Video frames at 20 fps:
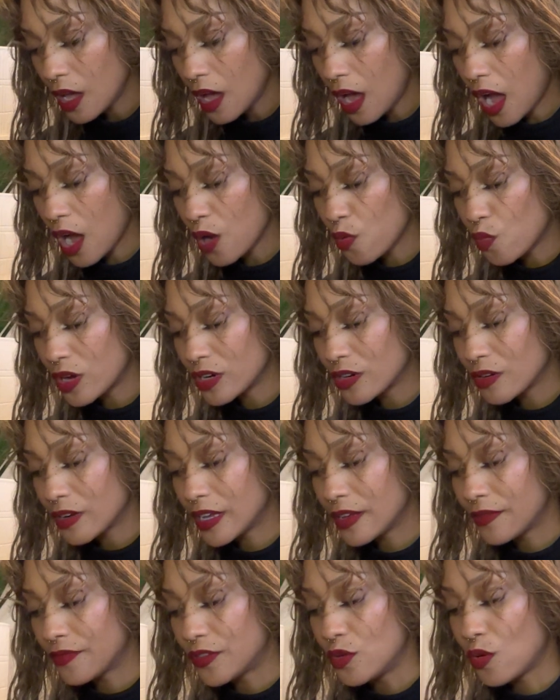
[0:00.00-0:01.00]
I wonder
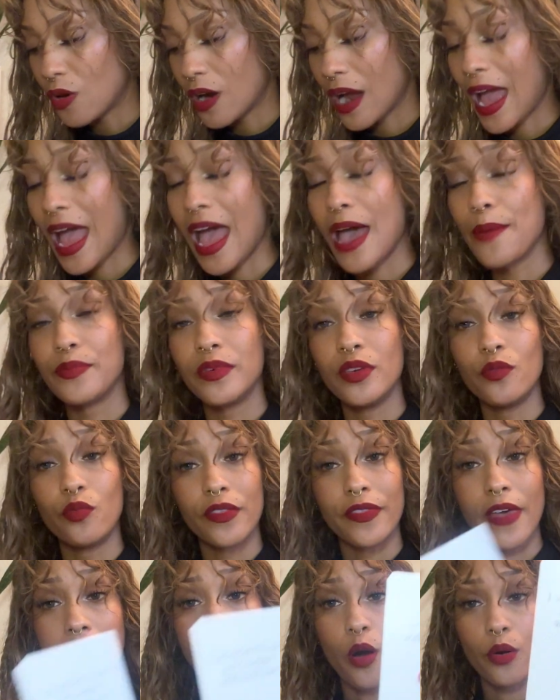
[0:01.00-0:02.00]
if you are happy
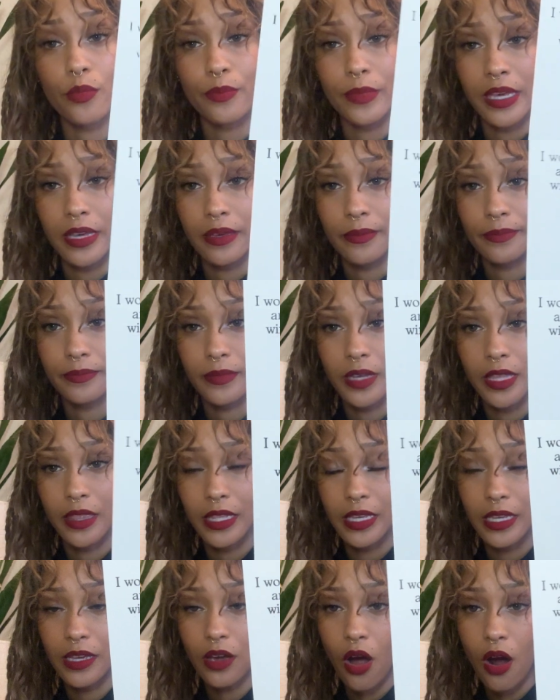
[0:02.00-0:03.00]
without me and
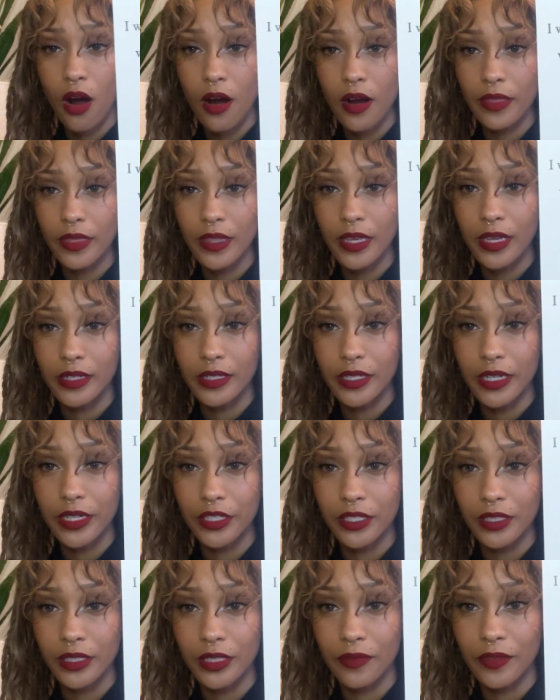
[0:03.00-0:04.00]
the heart, the
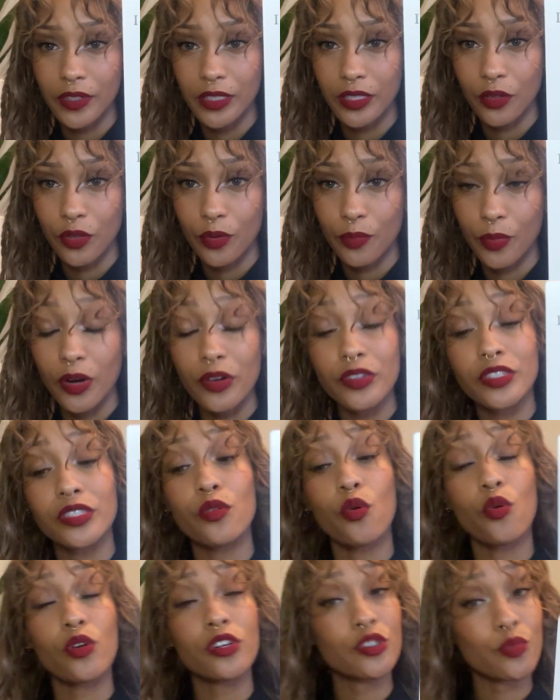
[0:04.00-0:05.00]
intentions of this other person,
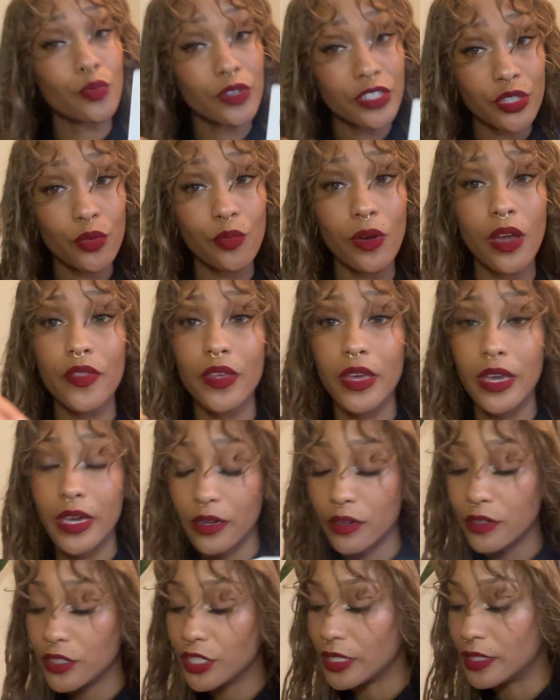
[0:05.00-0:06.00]
or switch around the
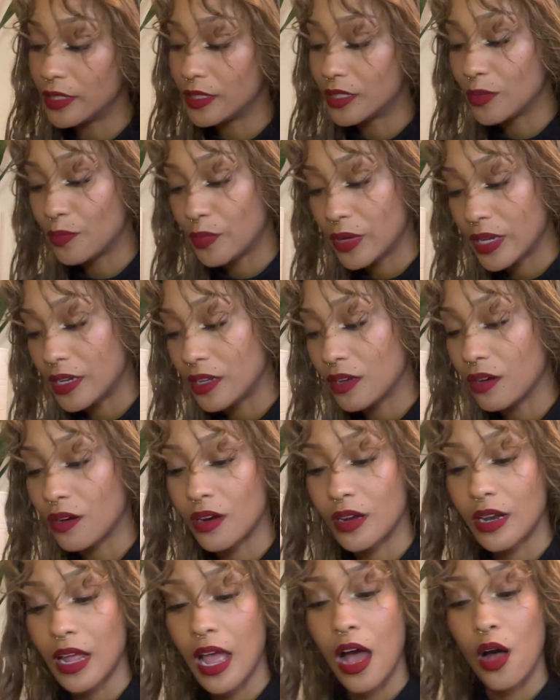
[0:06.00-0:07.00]
energies depending
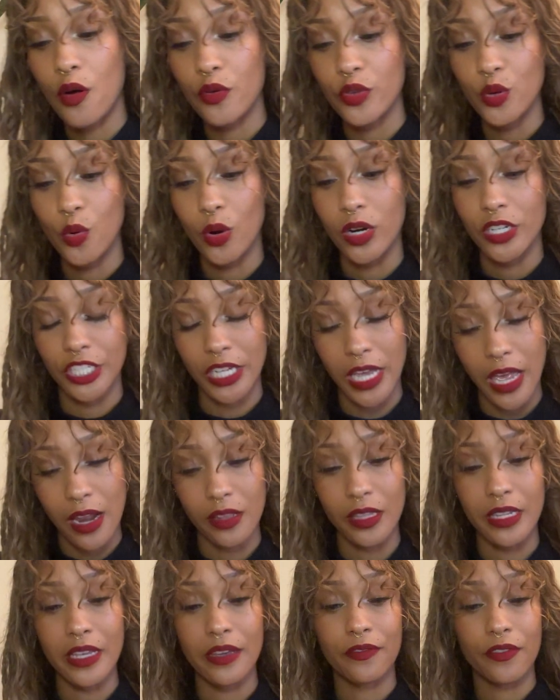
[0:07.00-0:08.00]
on how you are
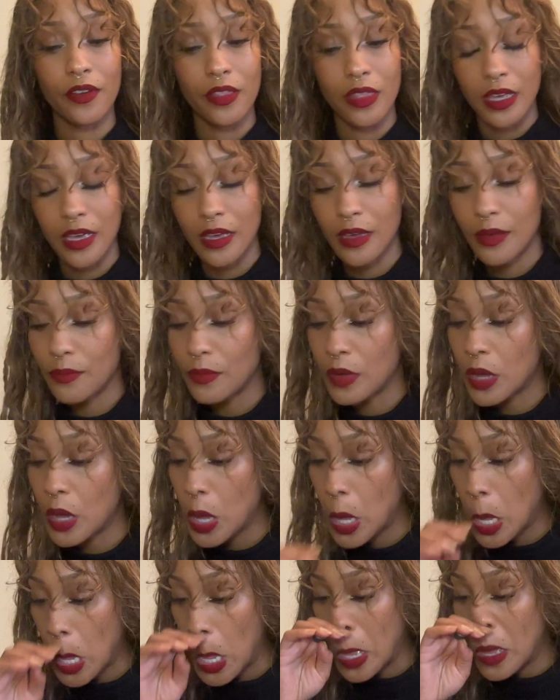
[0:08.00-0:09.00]
channeling for them.
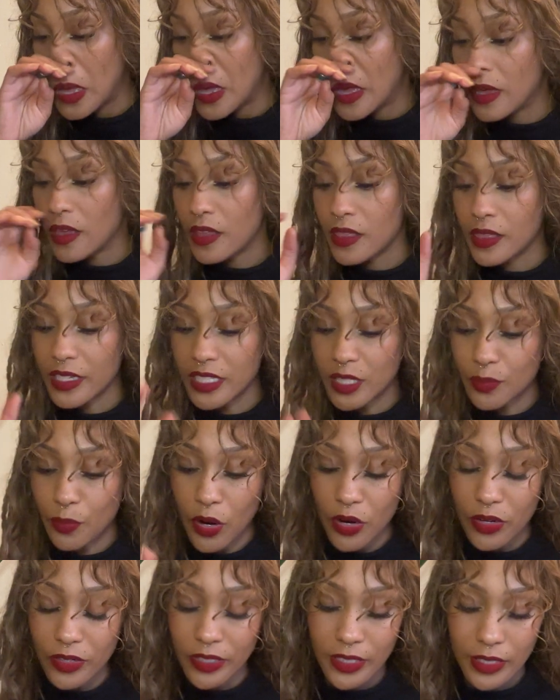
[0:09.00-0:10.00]
This
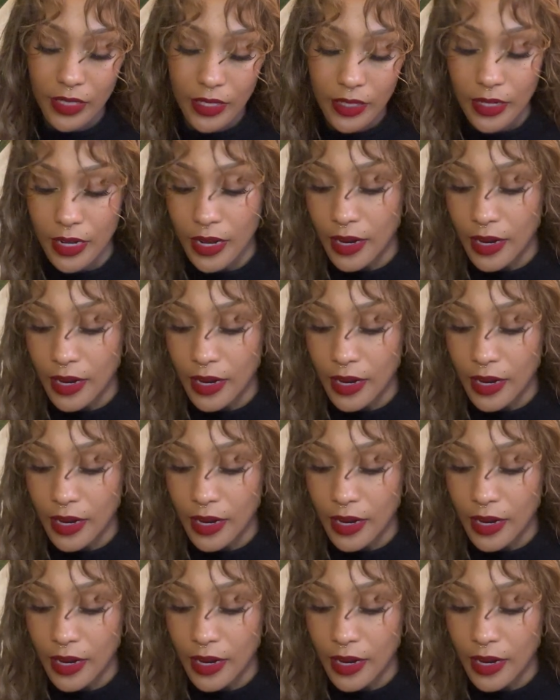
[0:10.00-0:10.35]
person,